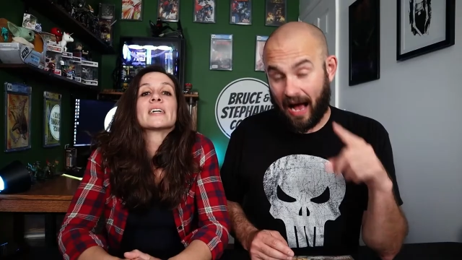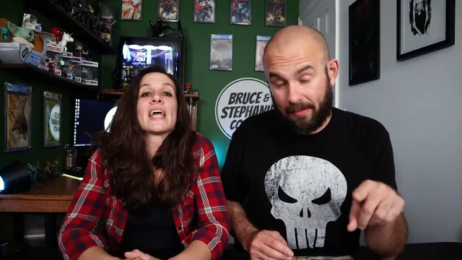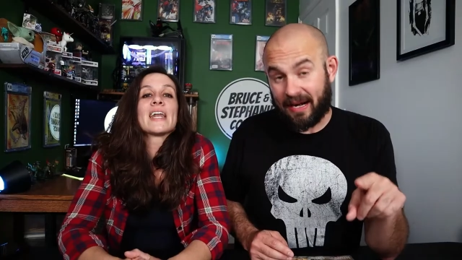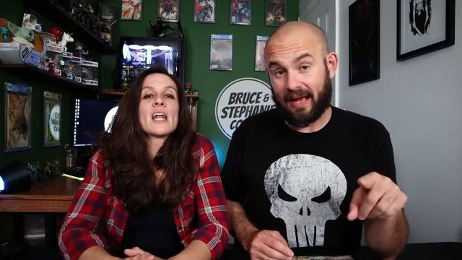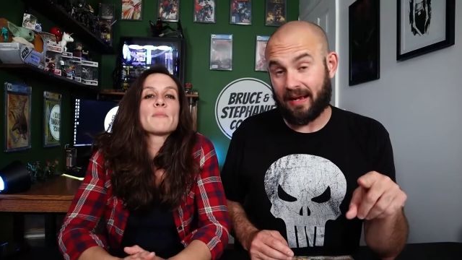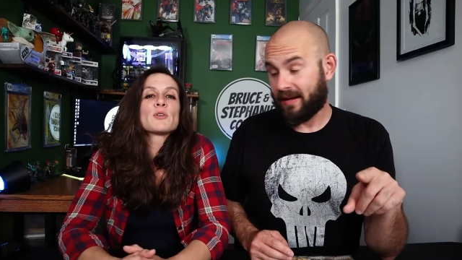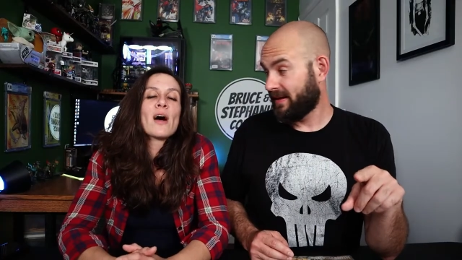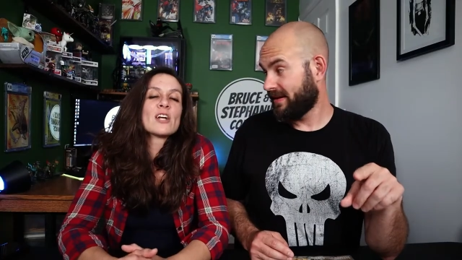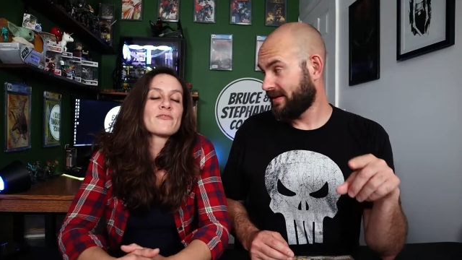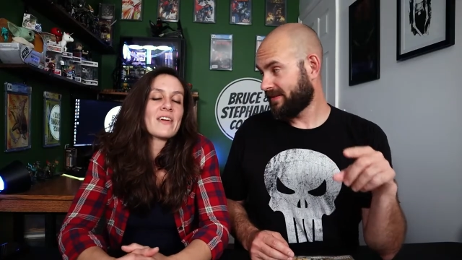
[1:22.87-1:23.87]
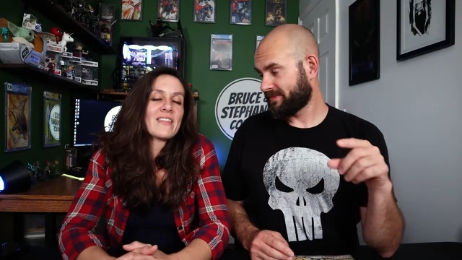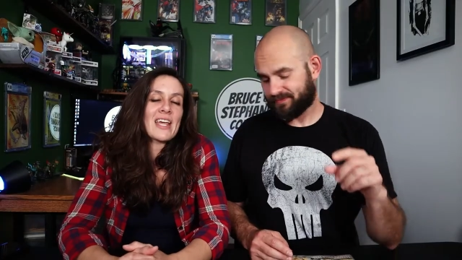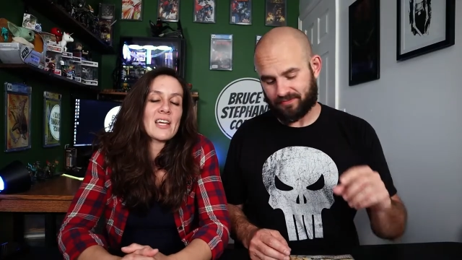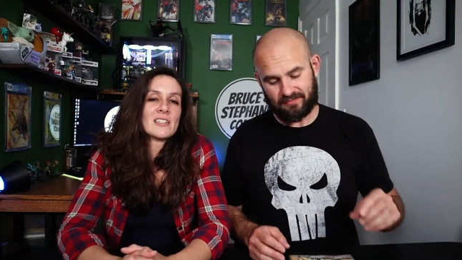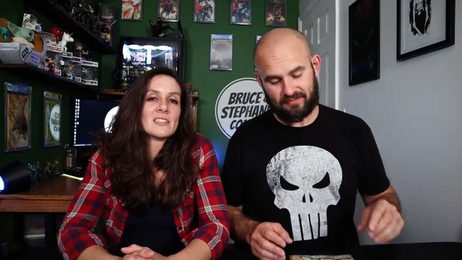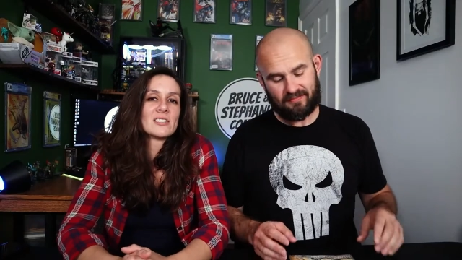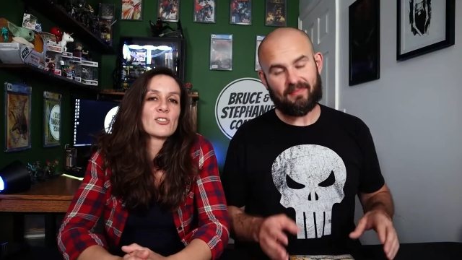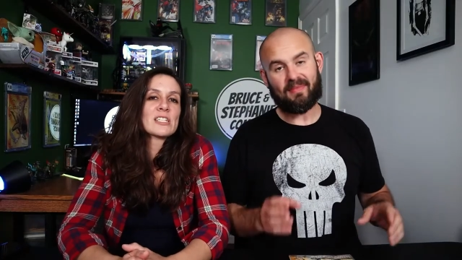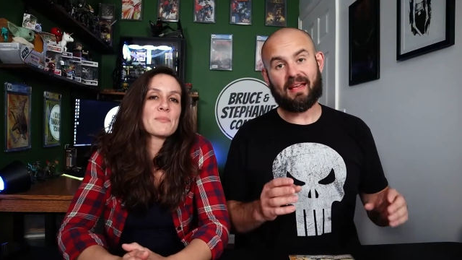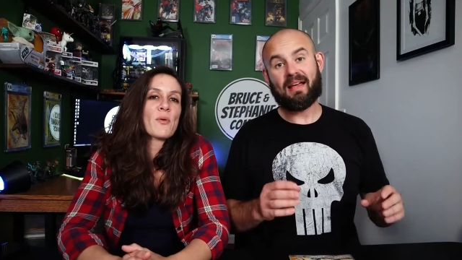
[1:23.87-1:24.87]
Speaker 1: I'm Get gonna- up to one hundred fifty.
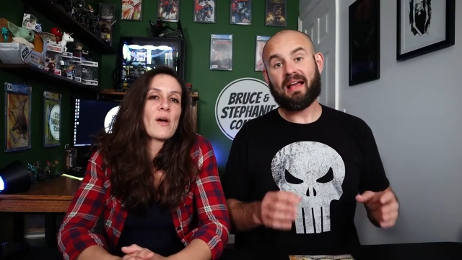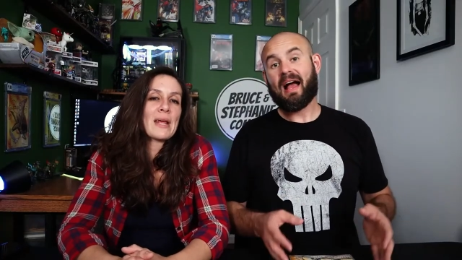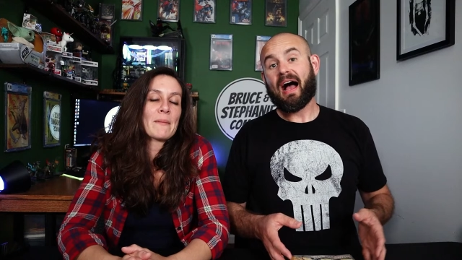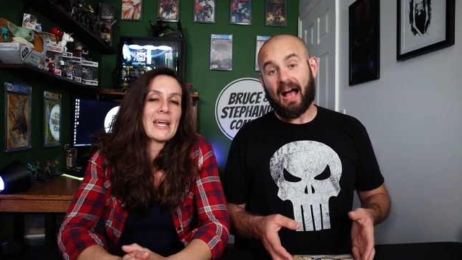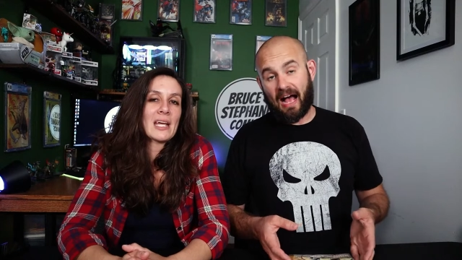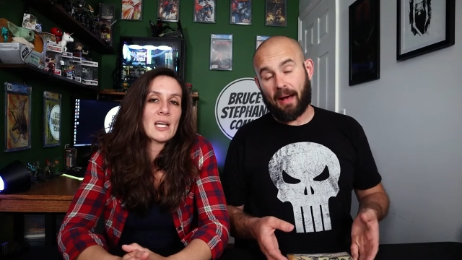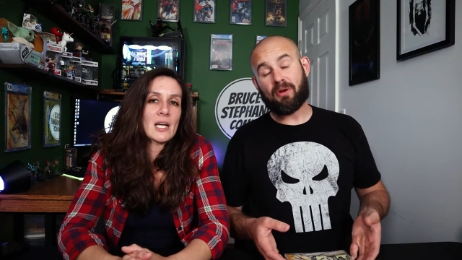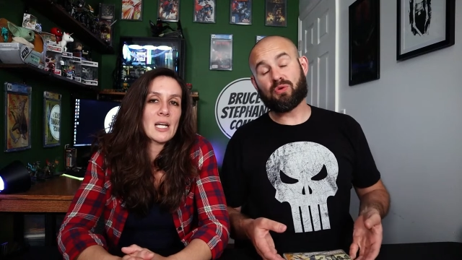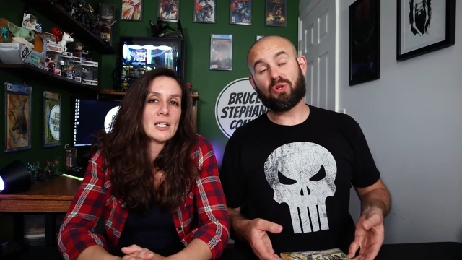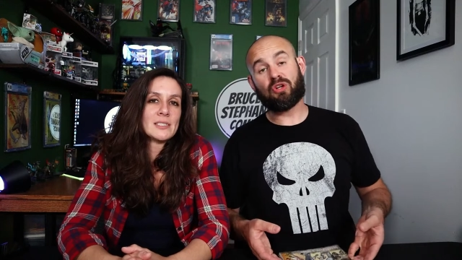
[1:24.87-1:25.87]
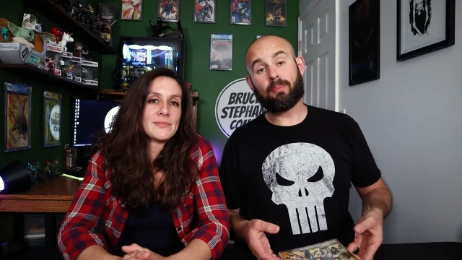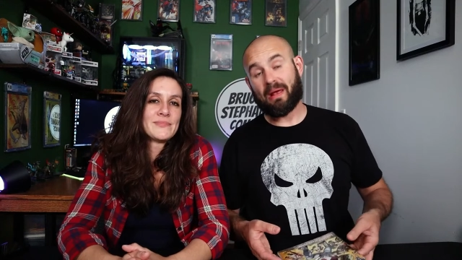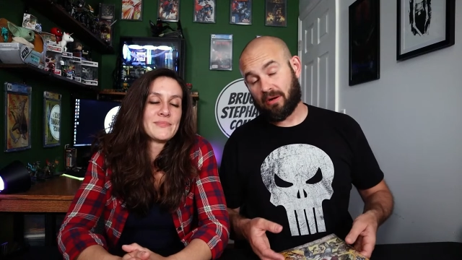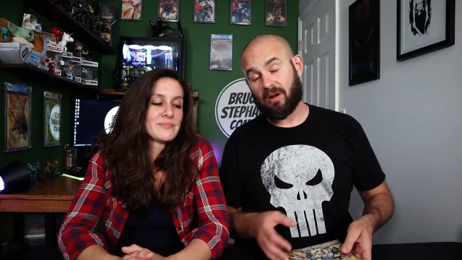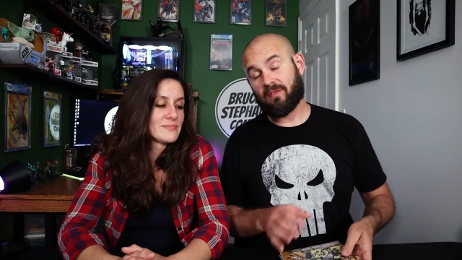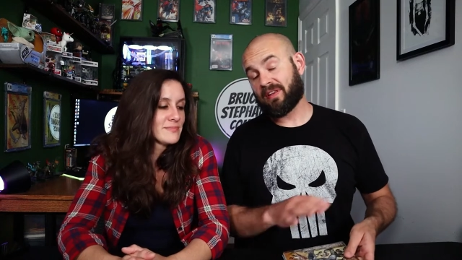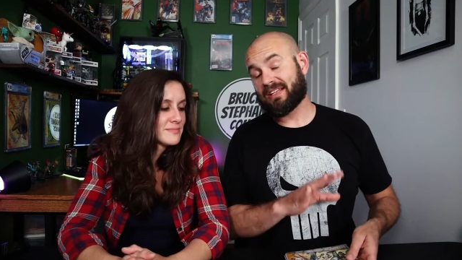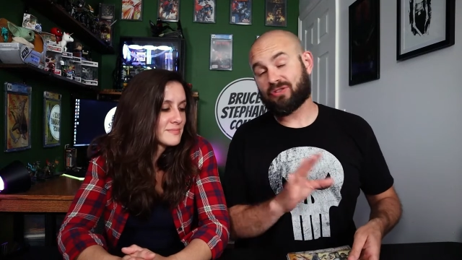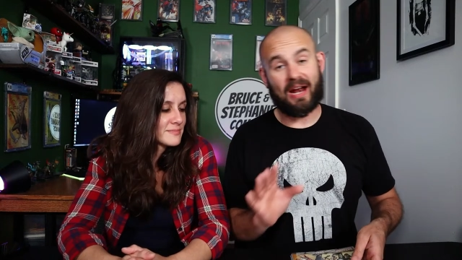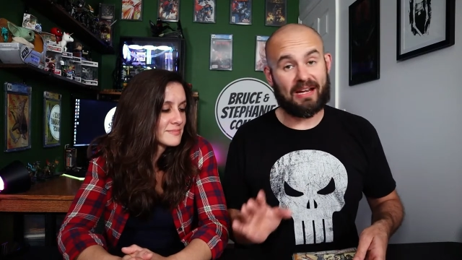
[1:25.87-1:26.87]
You're disappointing me.
Speaker 2: I'm gonna do a little better of
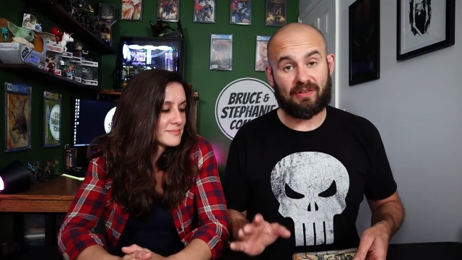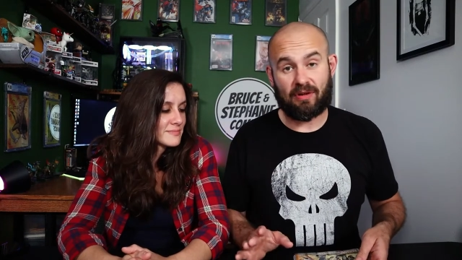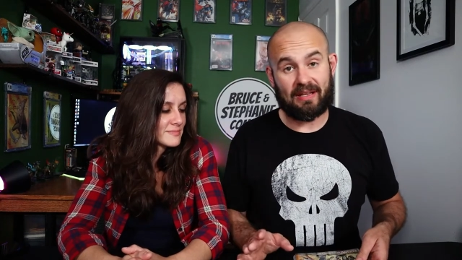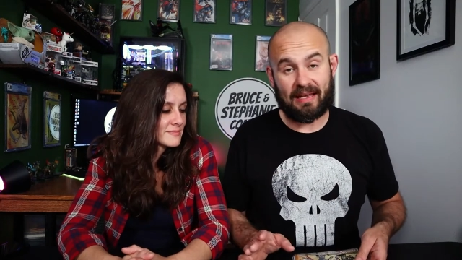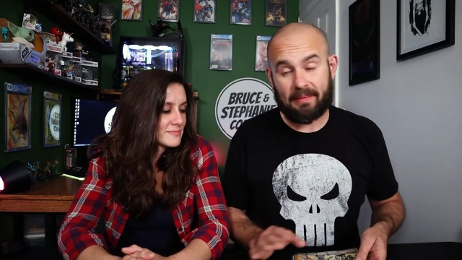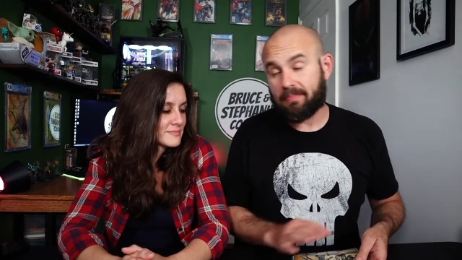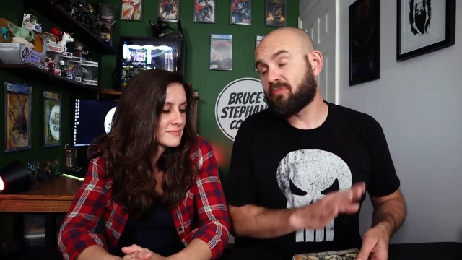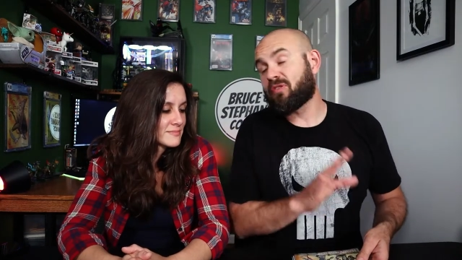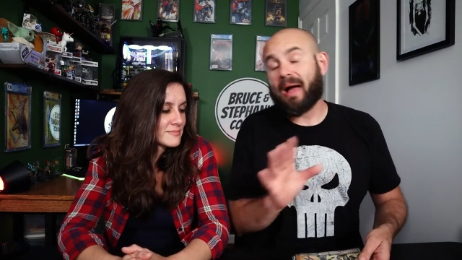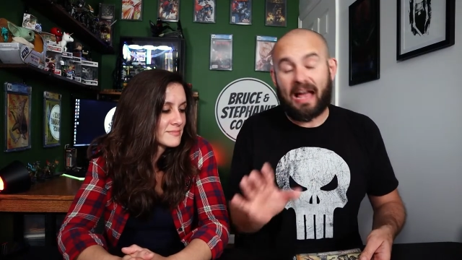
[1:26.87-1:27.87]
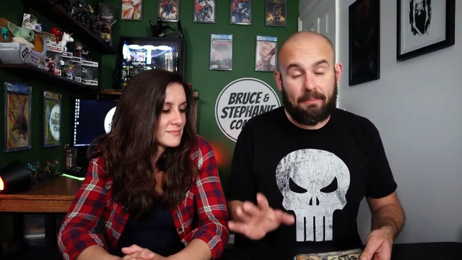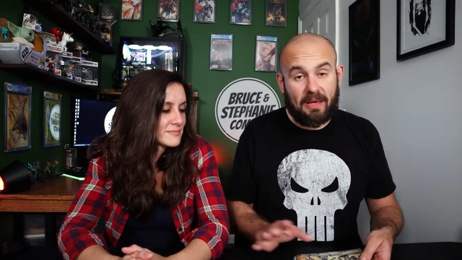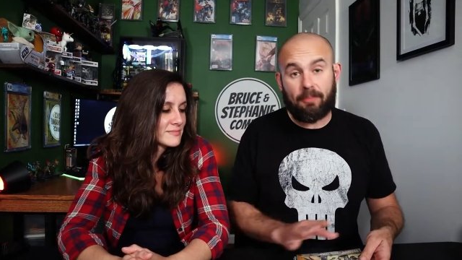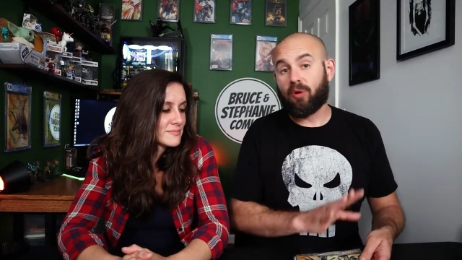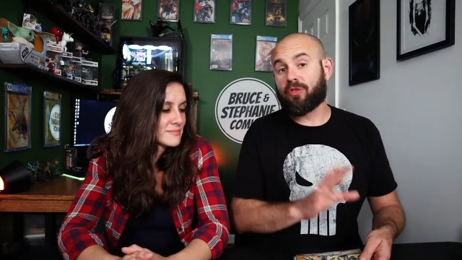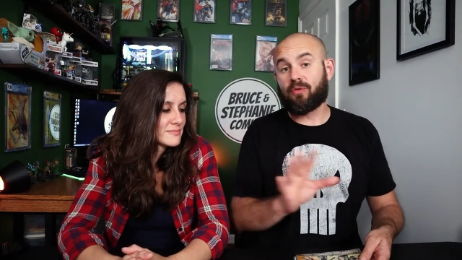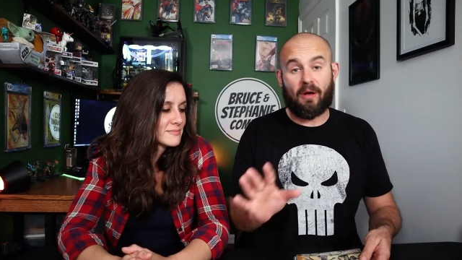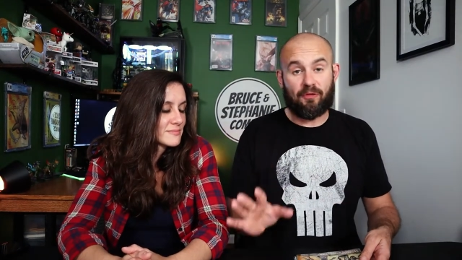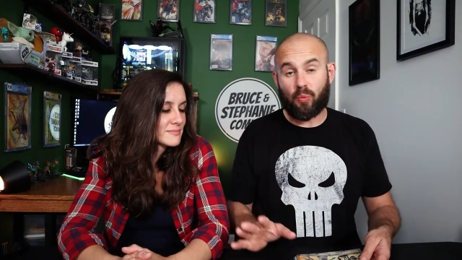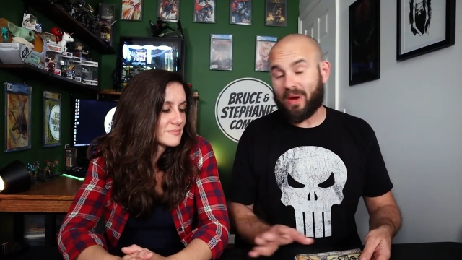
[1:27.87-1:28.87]
like trying to re like remind people
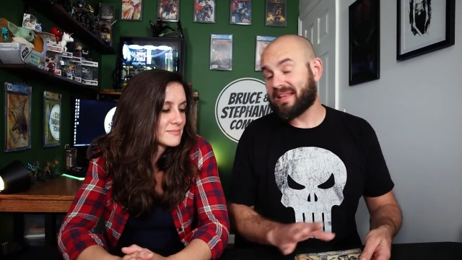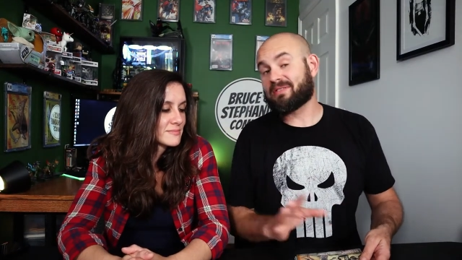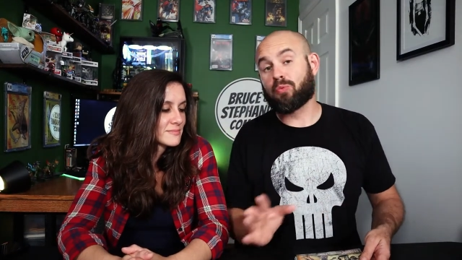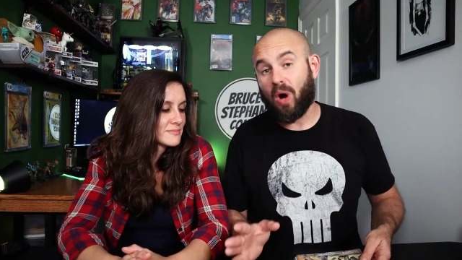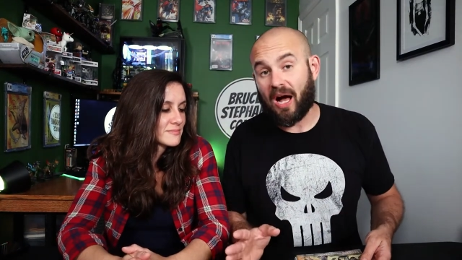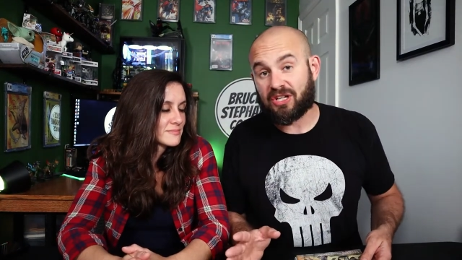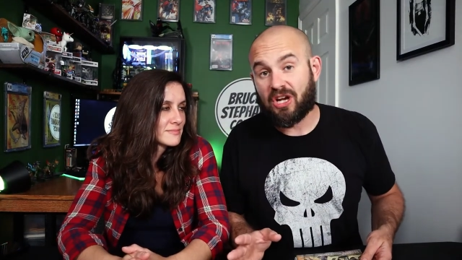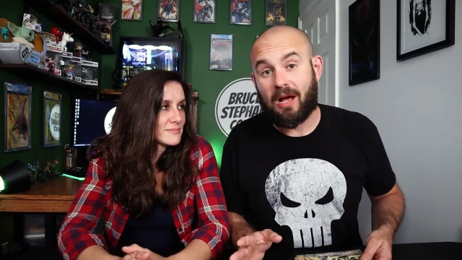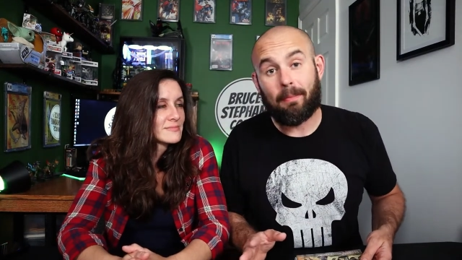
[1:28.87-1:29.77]
throughout the week to watch,